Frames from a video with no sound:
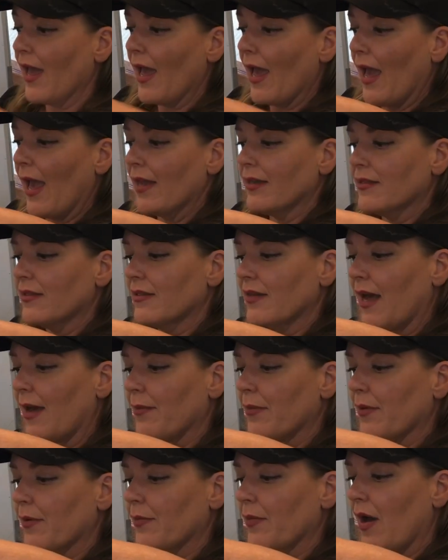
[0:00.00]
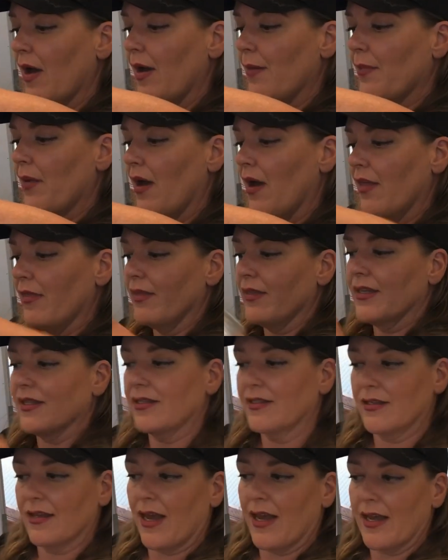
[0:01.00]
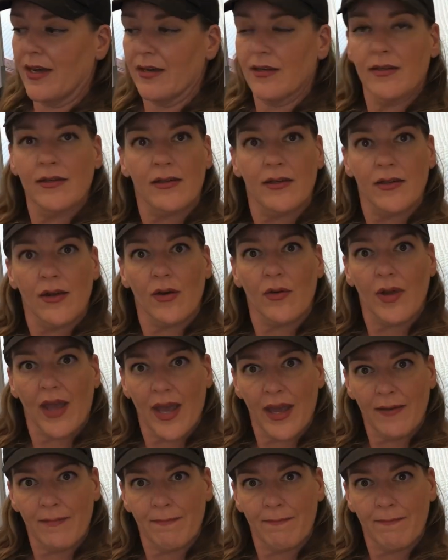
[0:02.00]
and stack them up on this side. Okay?